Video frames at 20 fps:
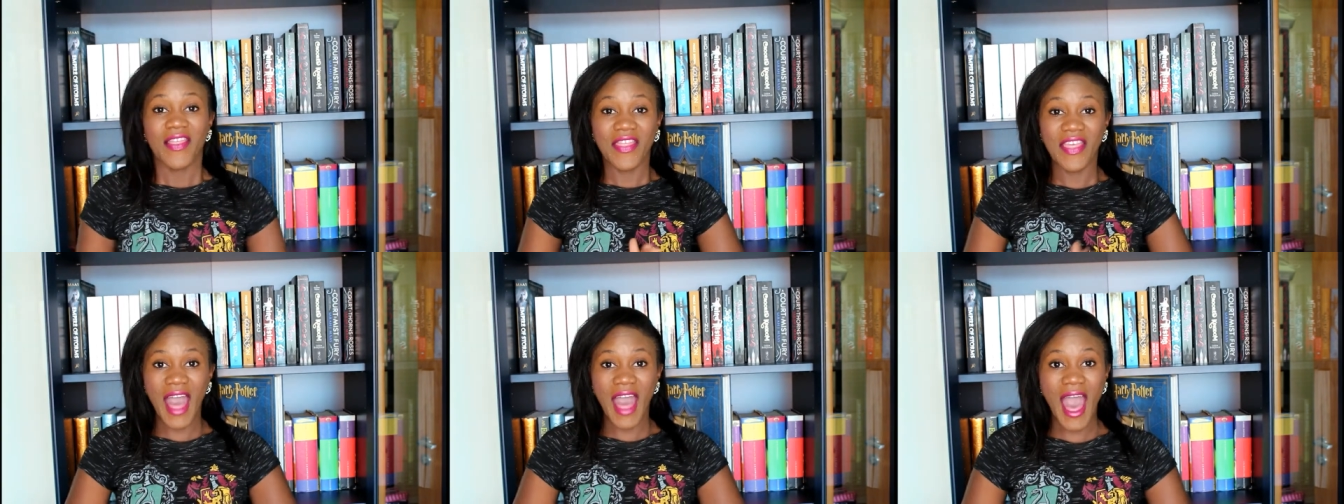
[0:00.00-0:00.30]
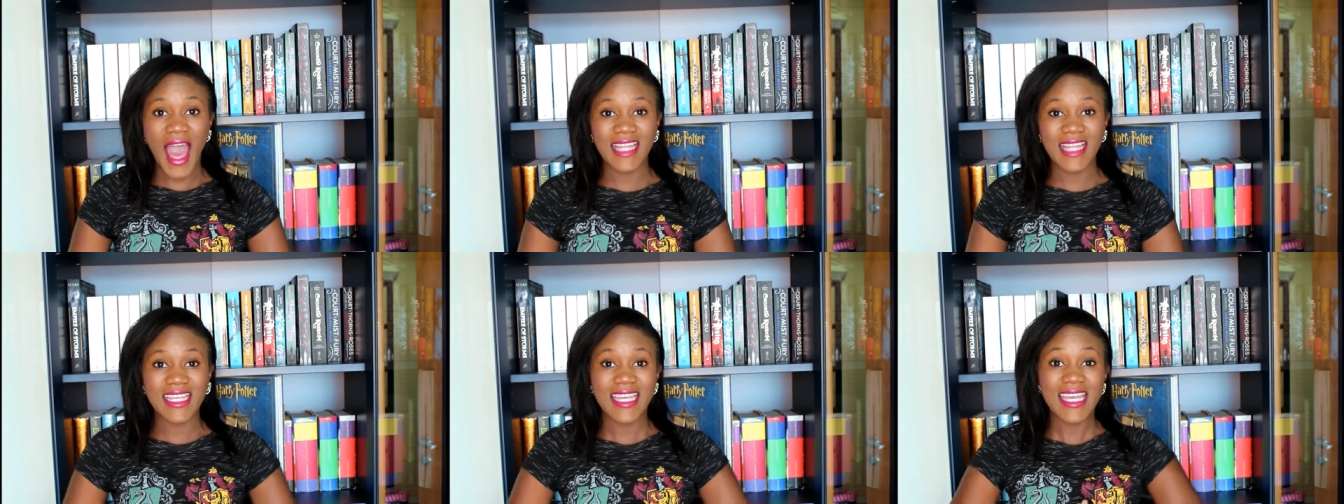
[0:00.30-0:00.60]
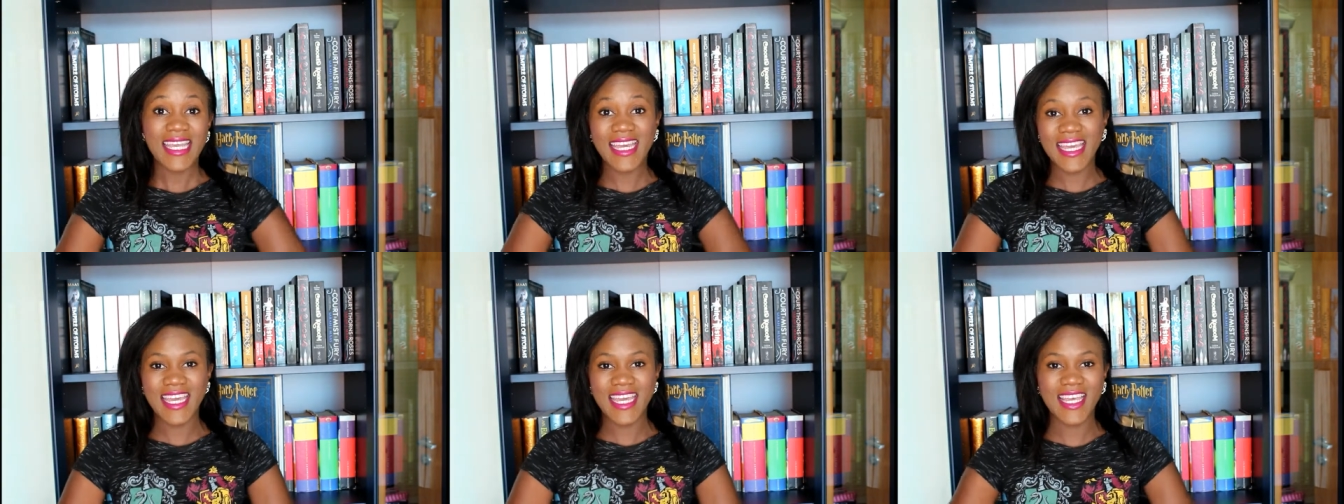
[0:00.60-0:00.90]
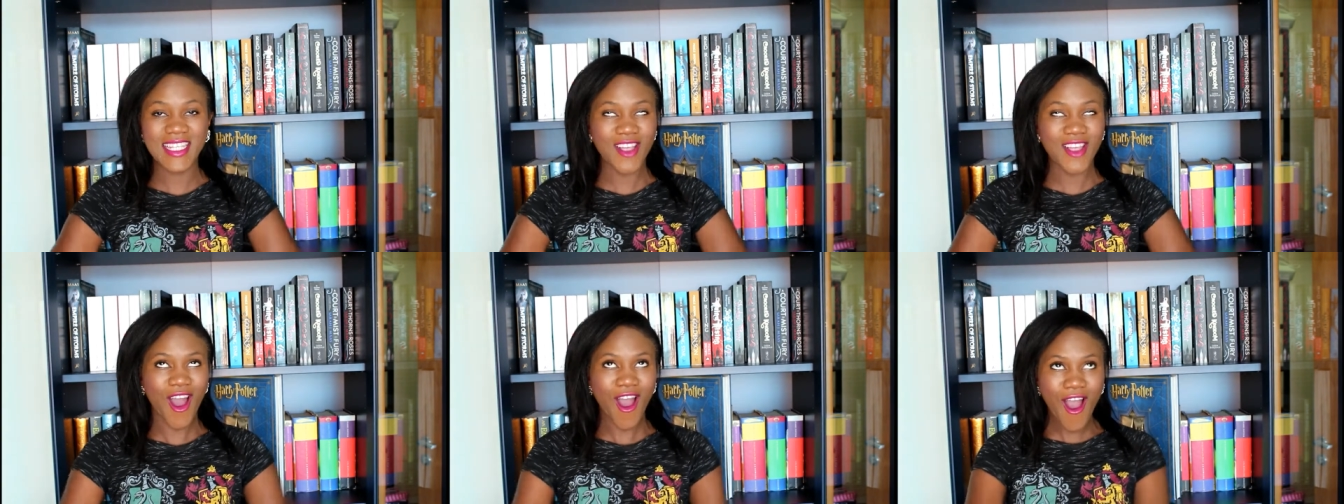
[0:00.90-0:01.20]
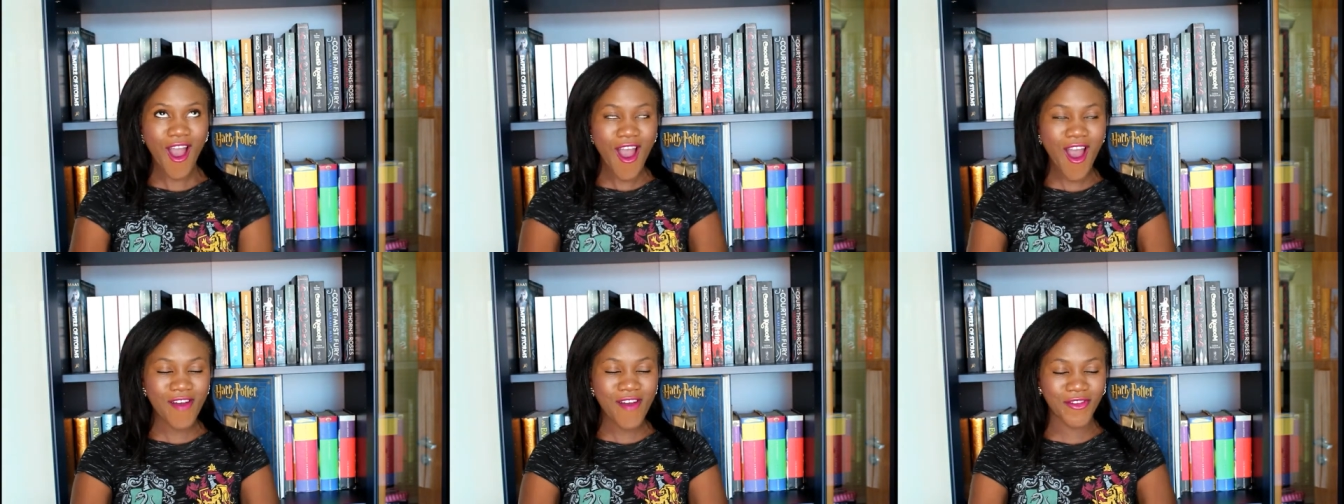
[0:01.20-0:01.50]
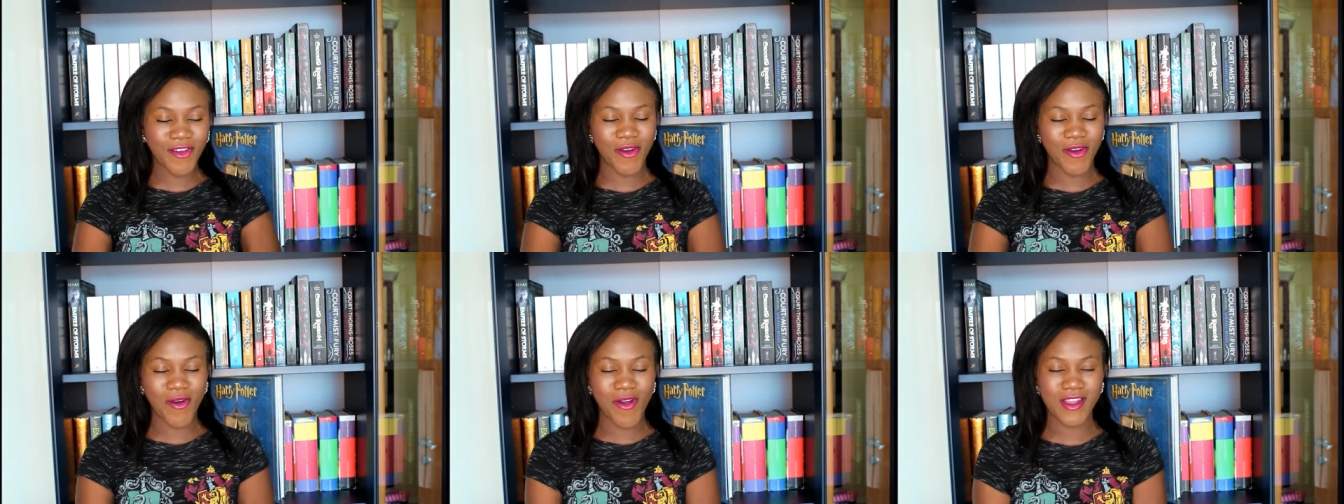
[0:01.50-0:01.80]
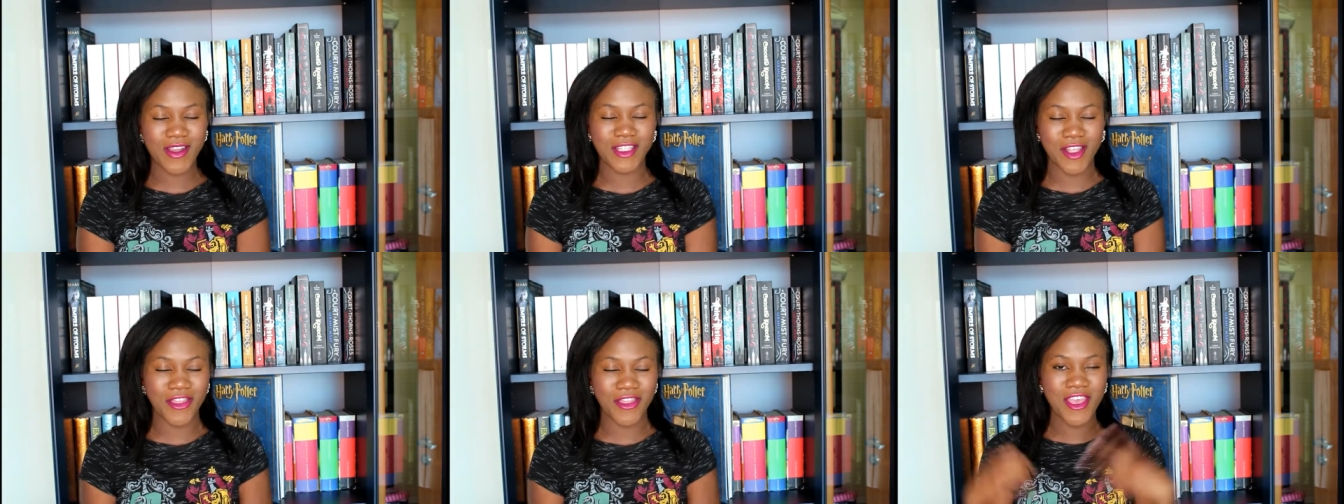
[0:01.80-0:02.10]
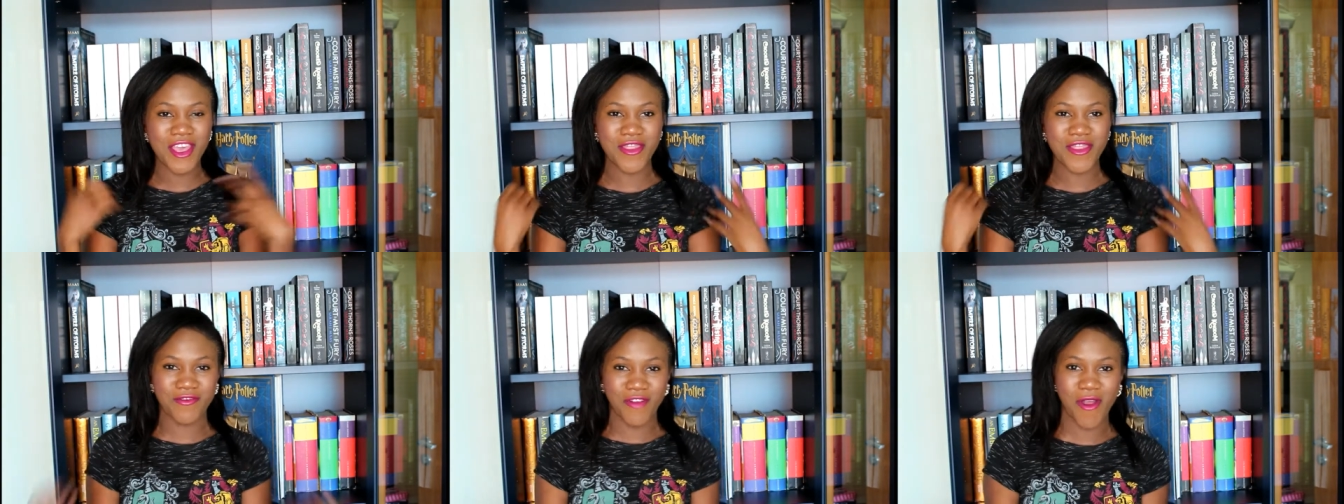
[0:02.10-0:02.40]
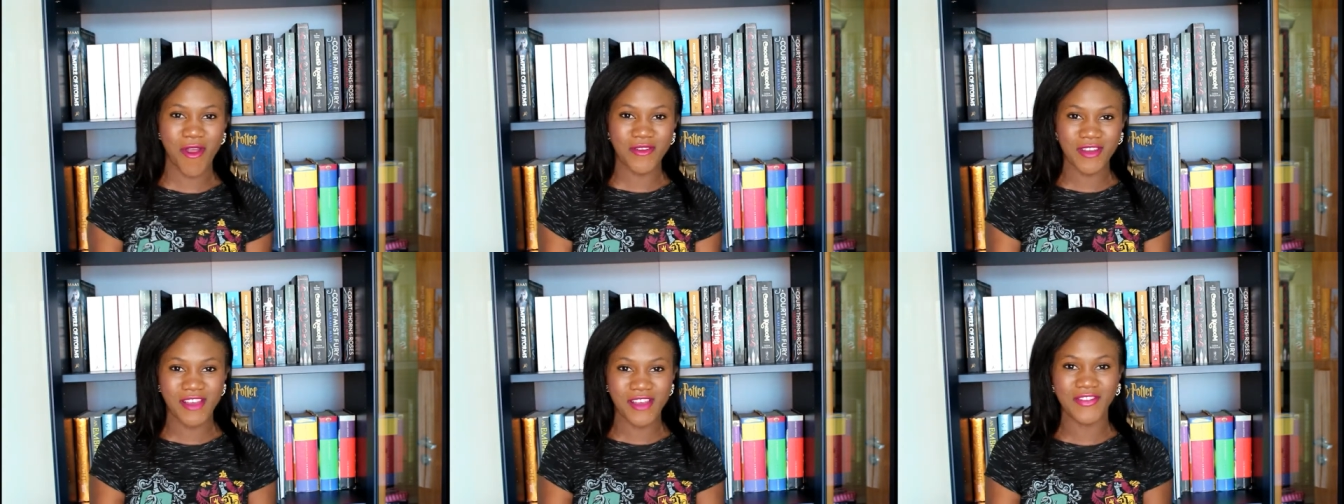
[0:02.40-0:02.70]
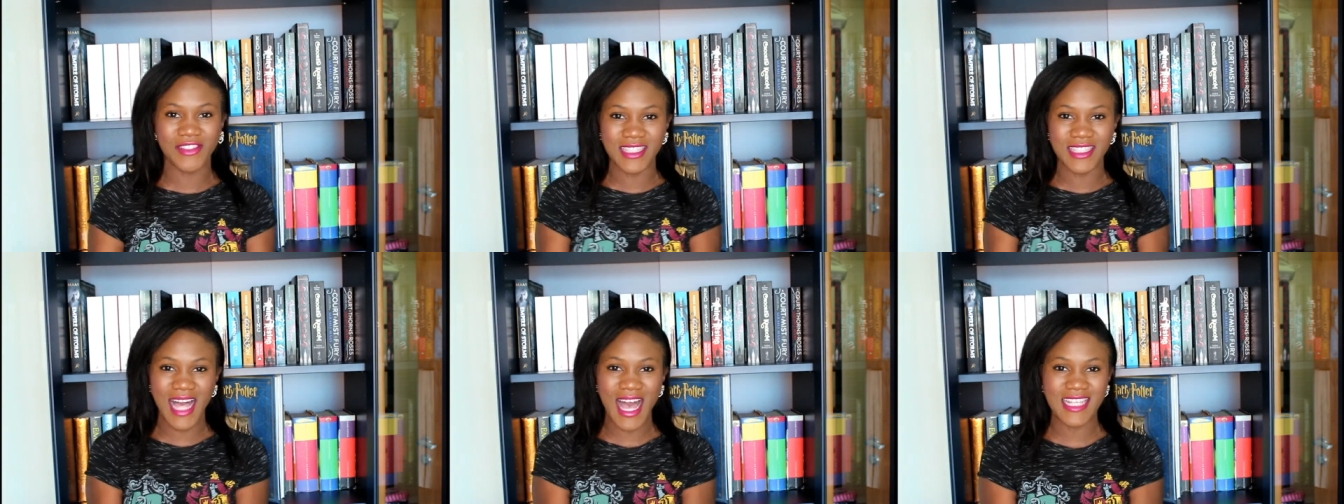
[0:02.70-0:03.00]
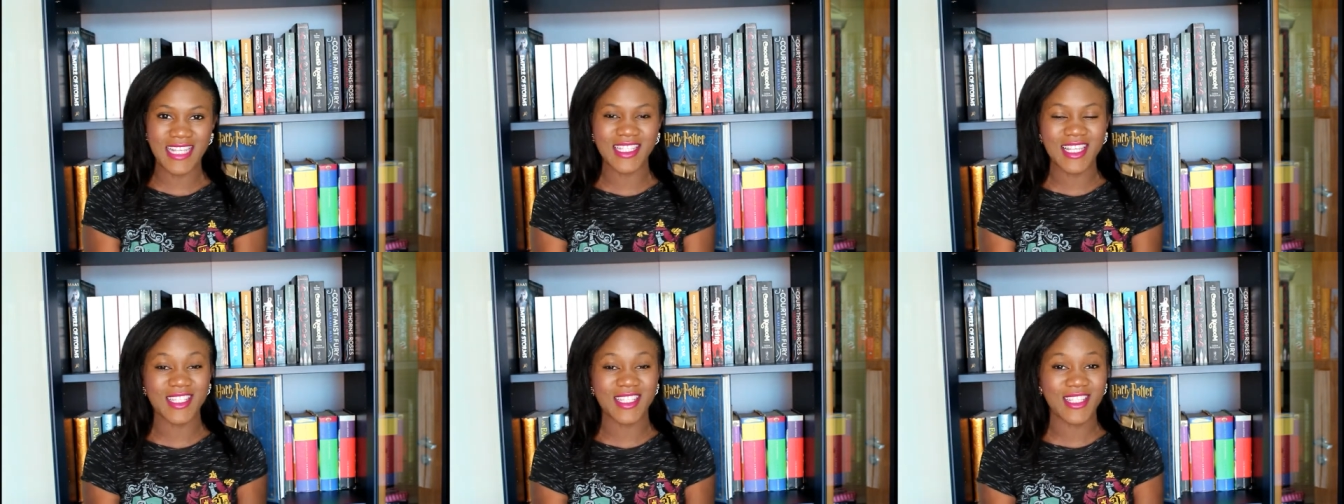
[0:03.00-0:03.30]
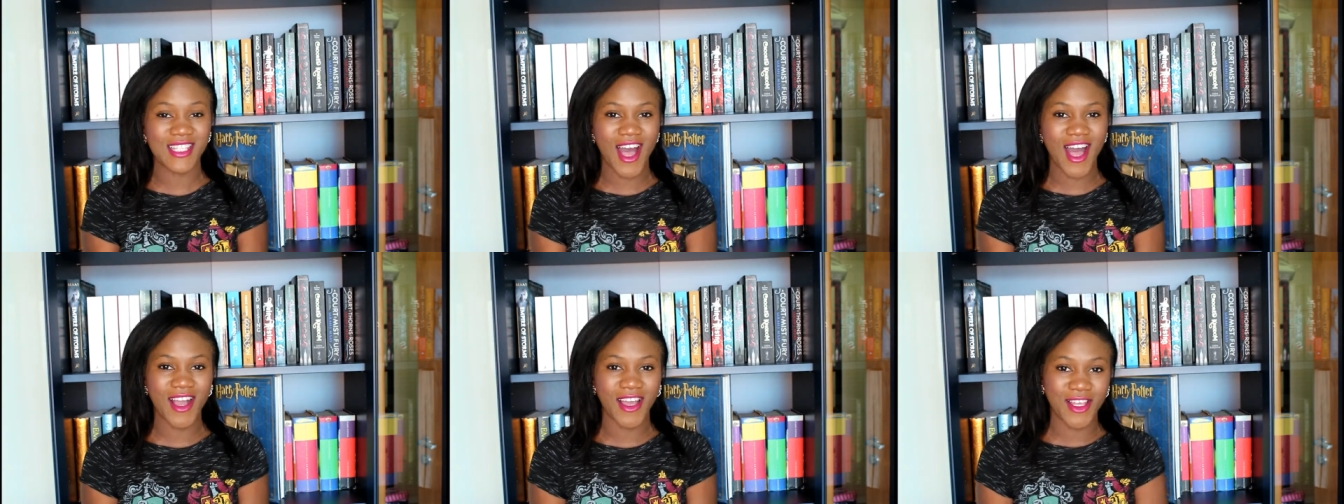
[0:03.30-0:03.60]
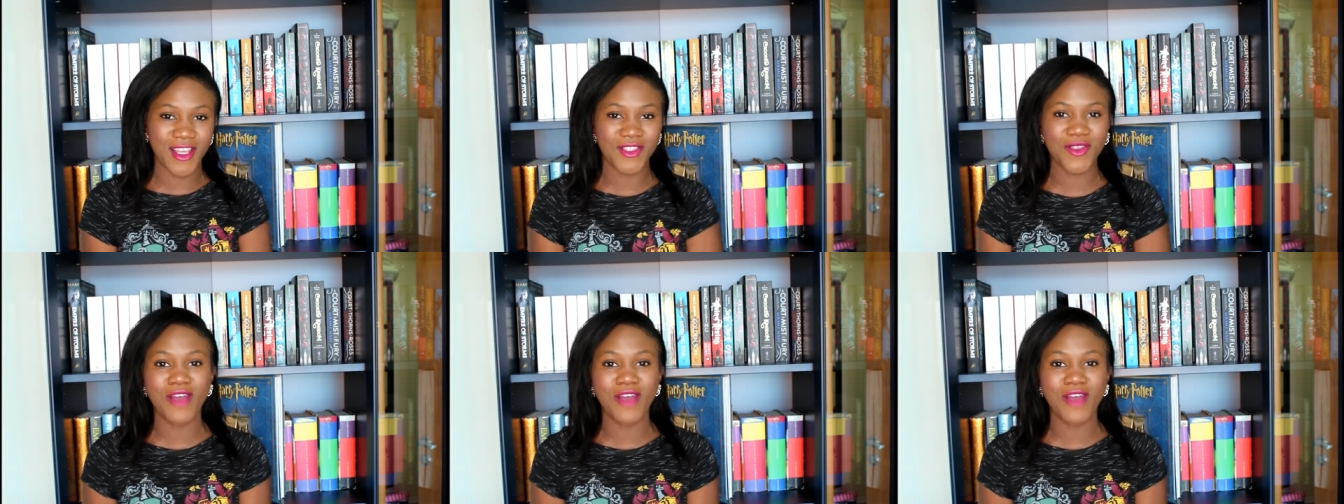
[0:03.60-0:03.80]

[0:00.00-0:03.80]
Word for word: That is, of course, the Throne of Glass saga.